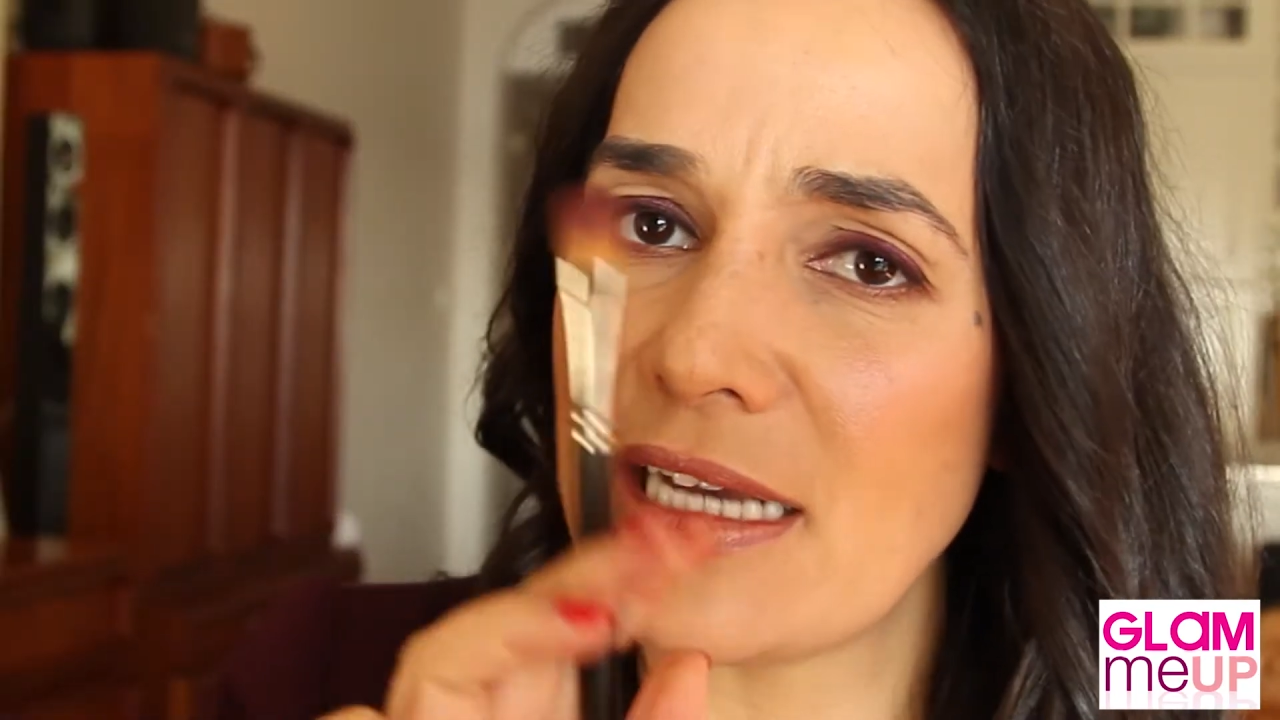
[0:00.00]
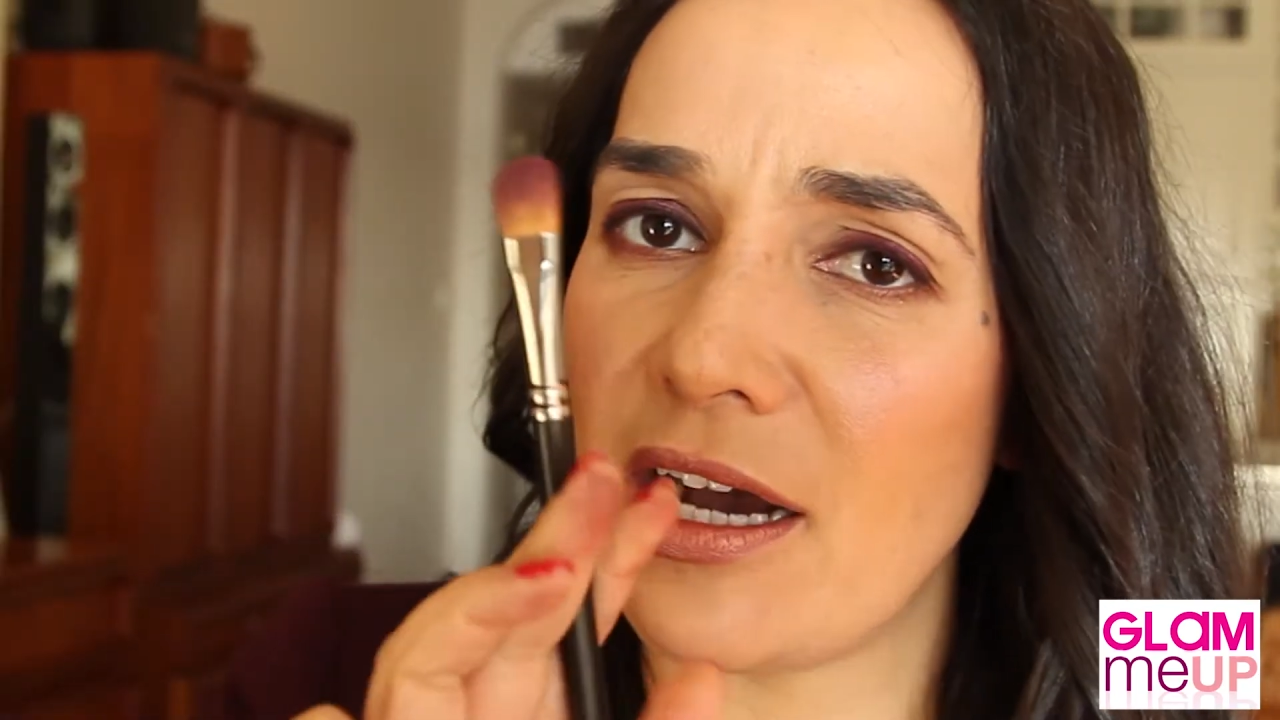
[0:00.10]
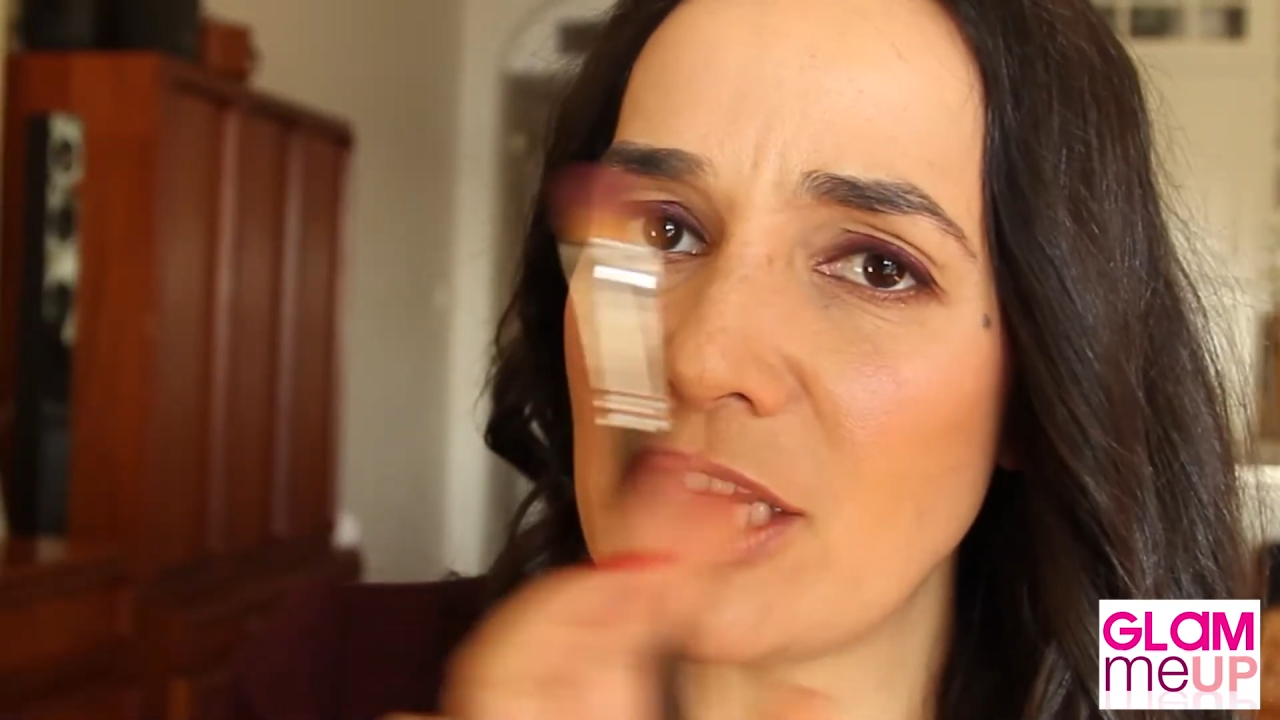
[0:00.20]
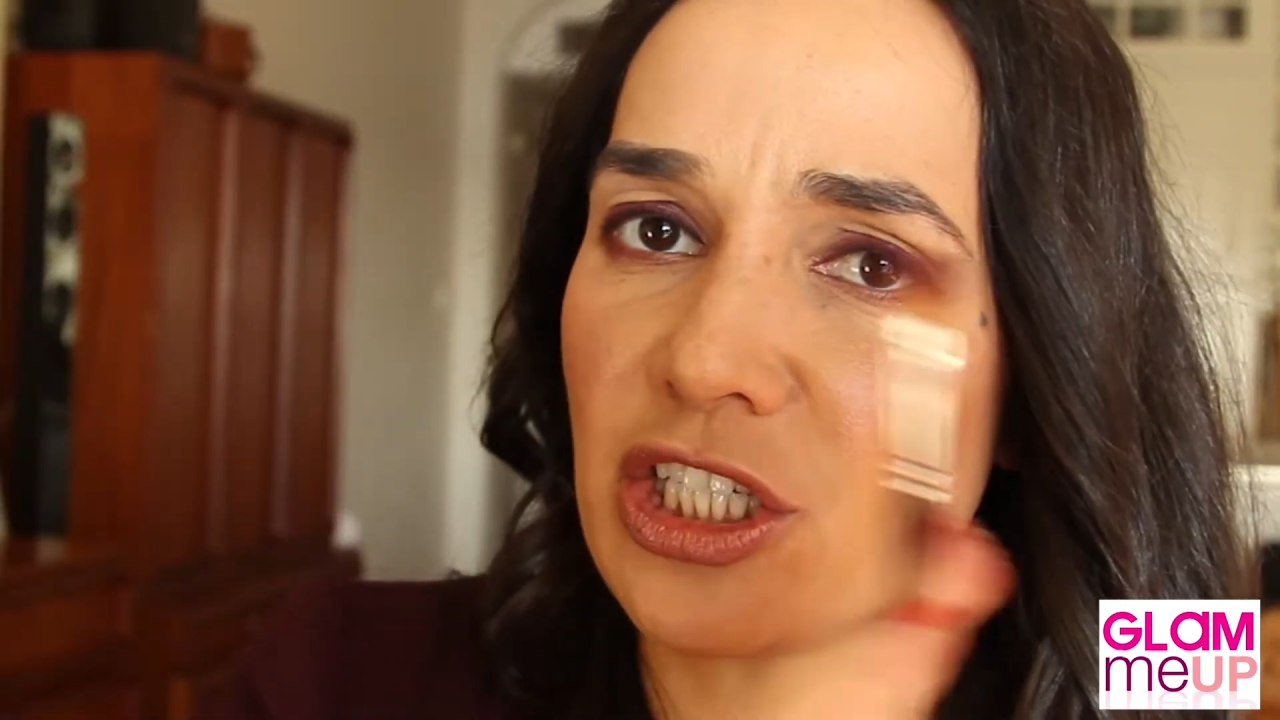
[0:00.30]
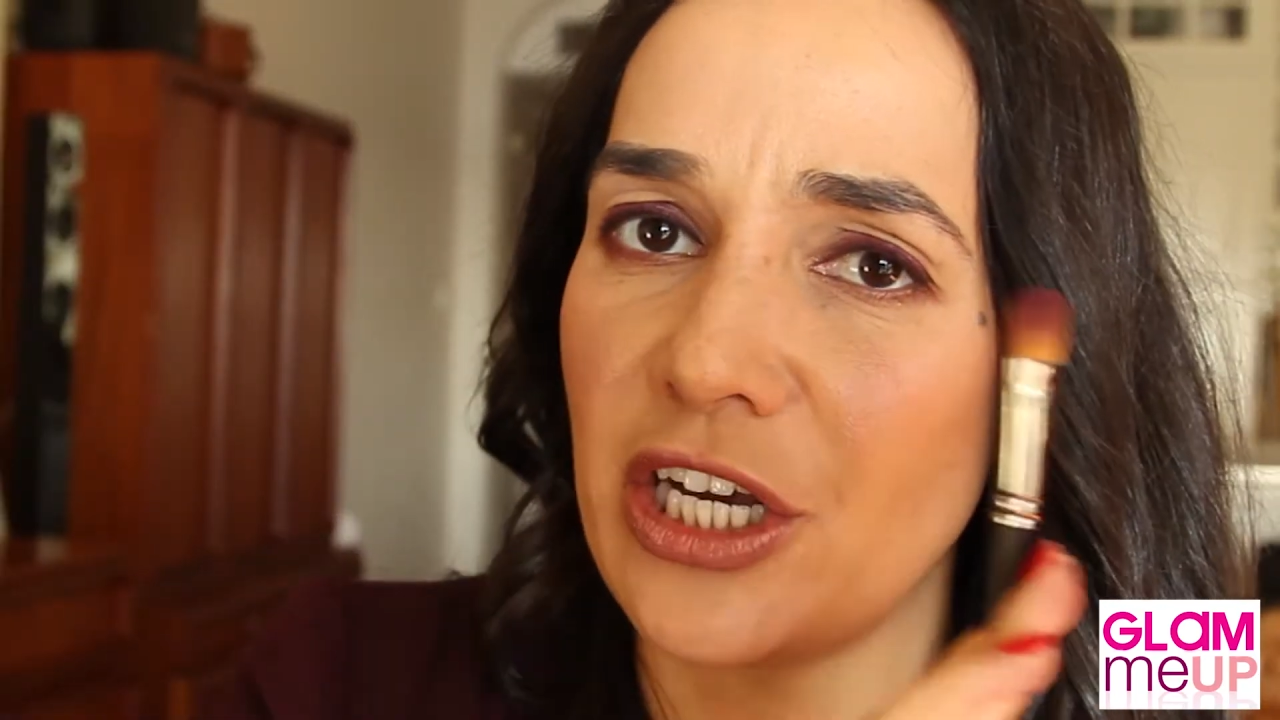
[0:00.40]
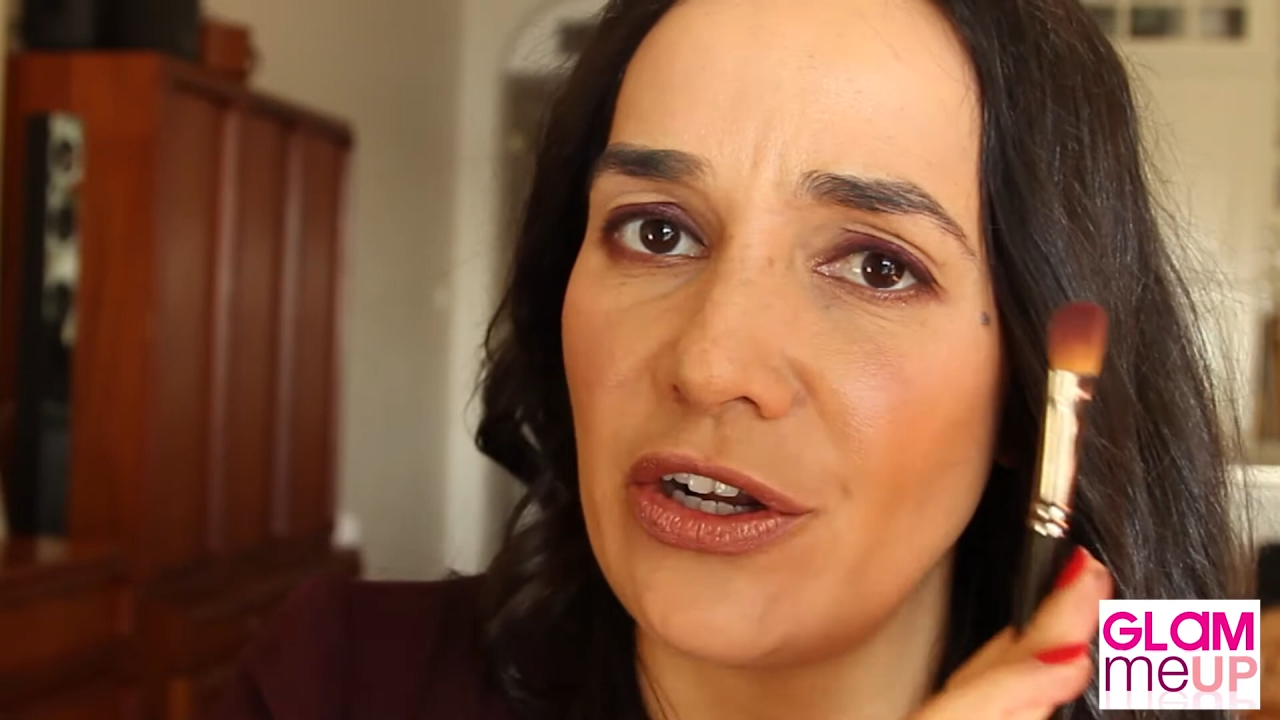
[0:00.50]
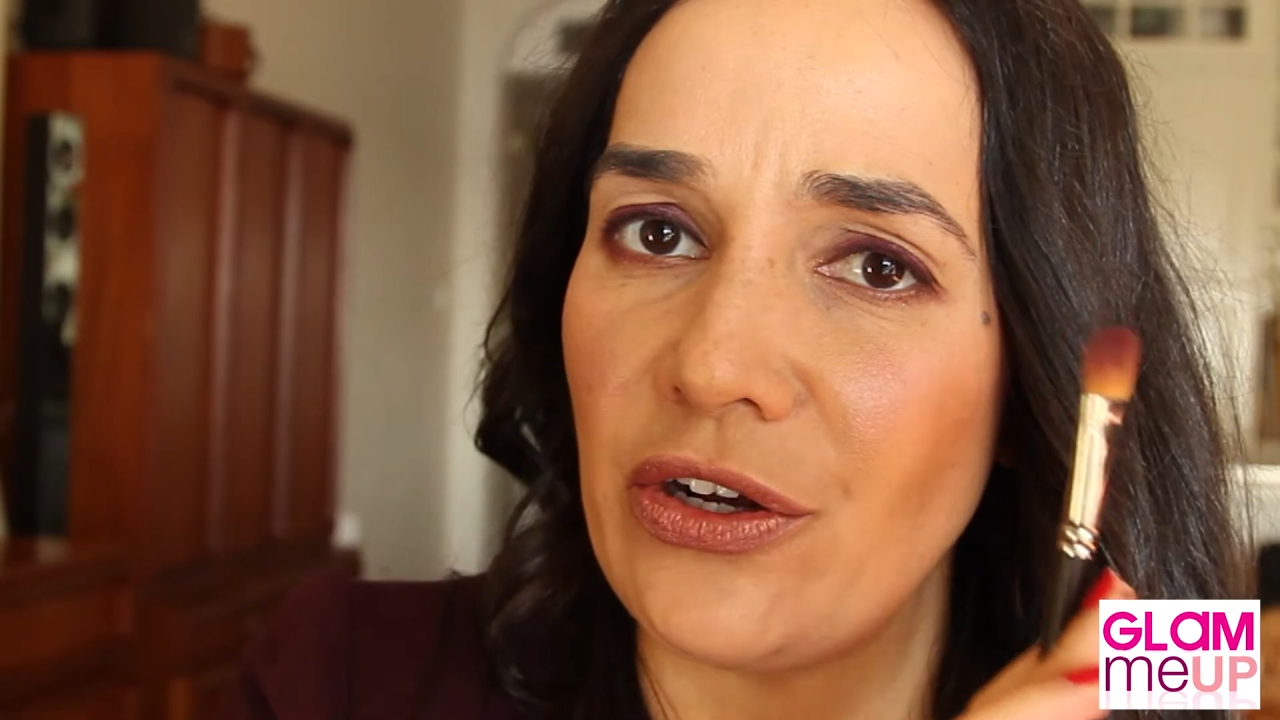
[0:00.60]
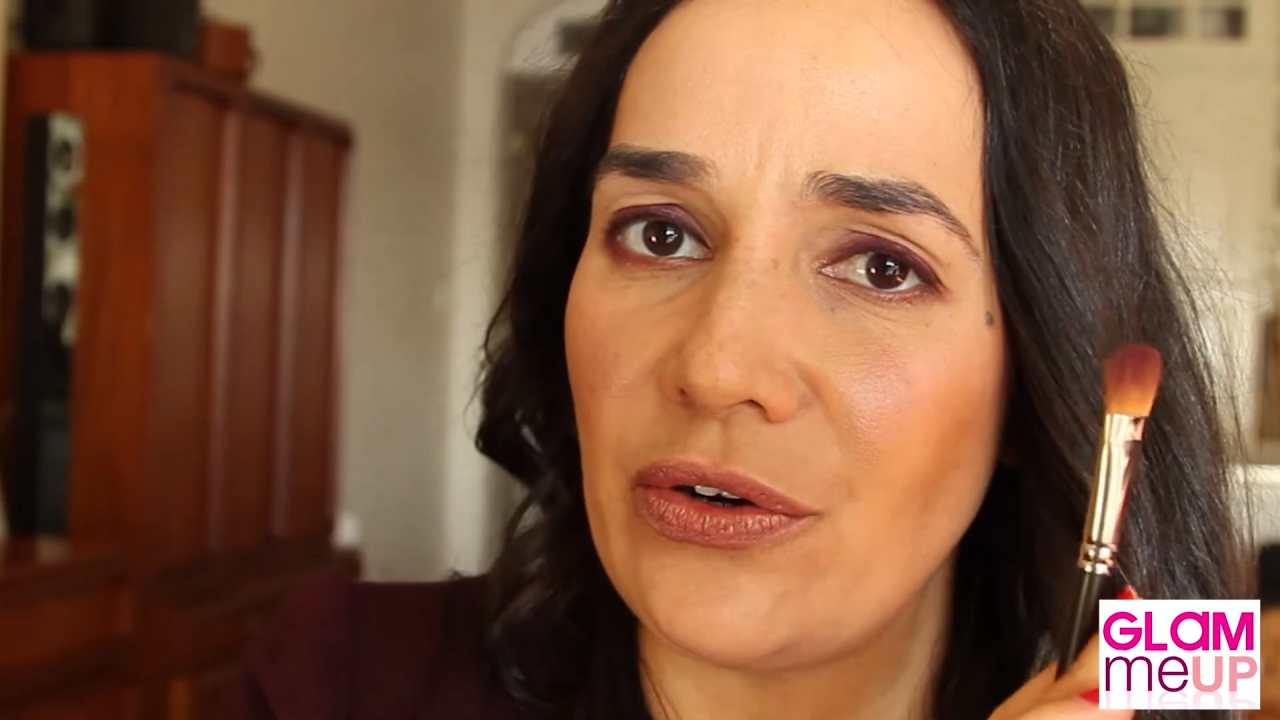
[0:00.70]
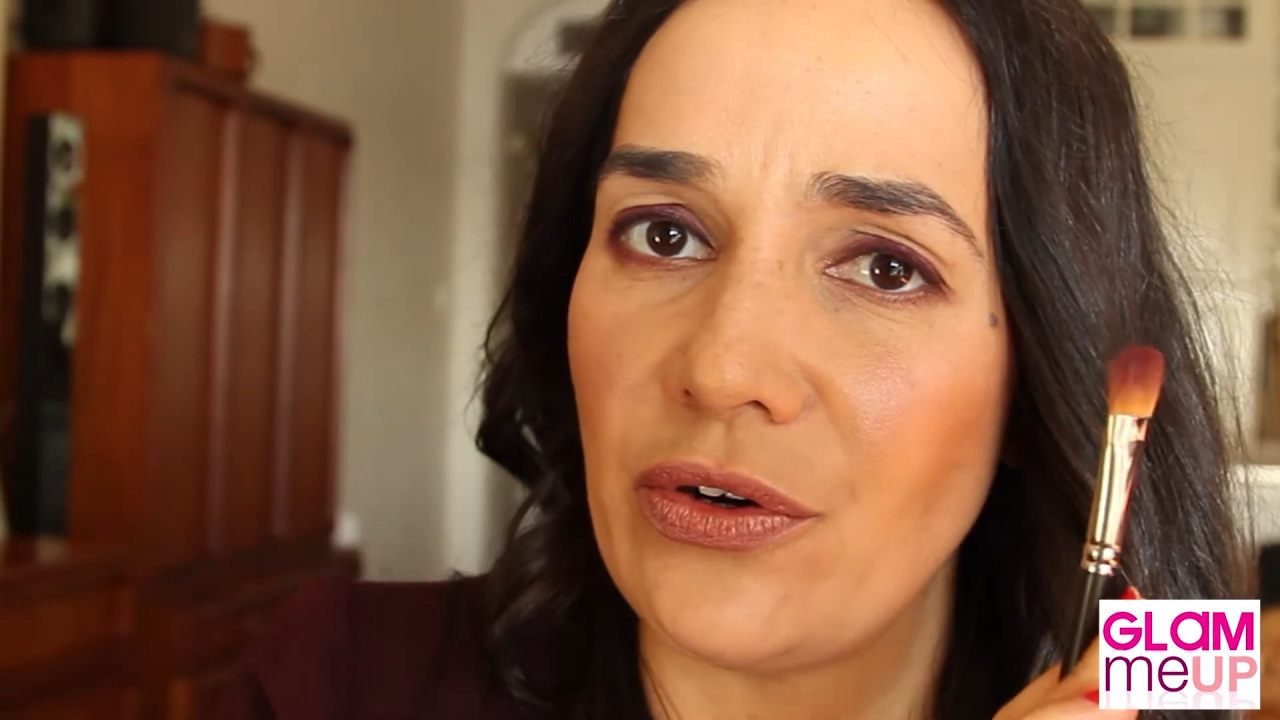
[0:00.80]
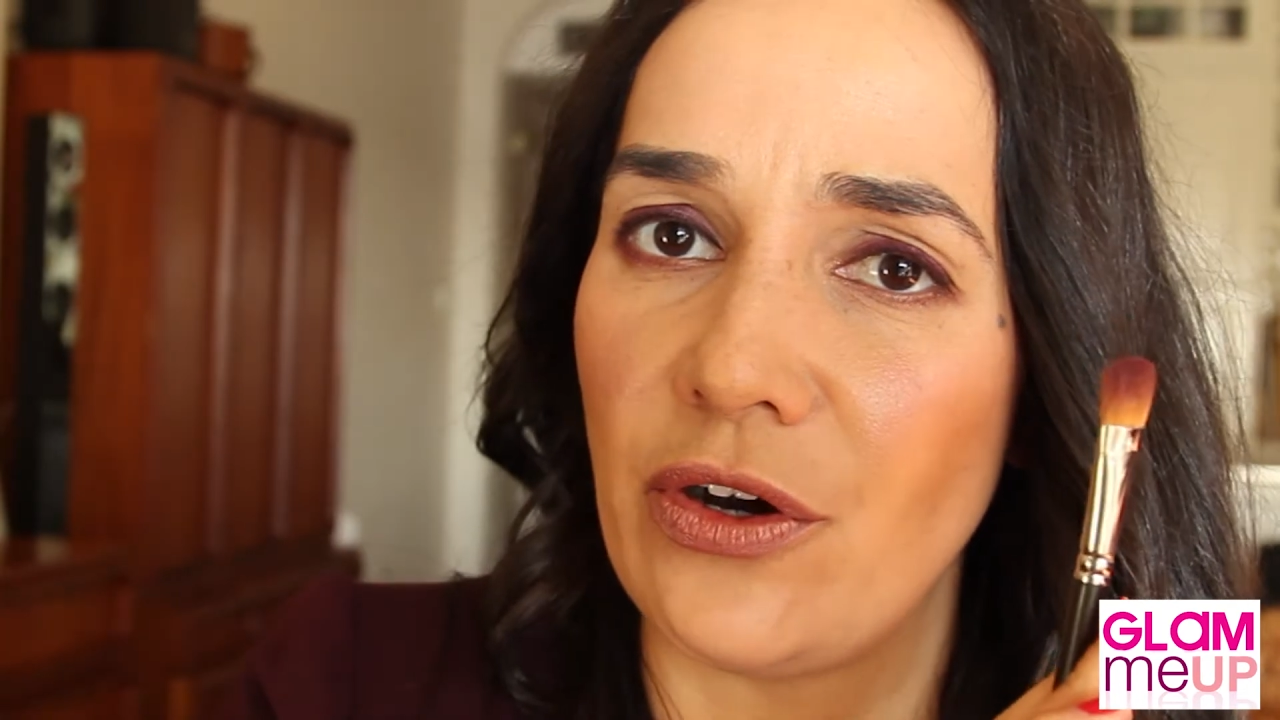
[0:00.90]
eyeshadow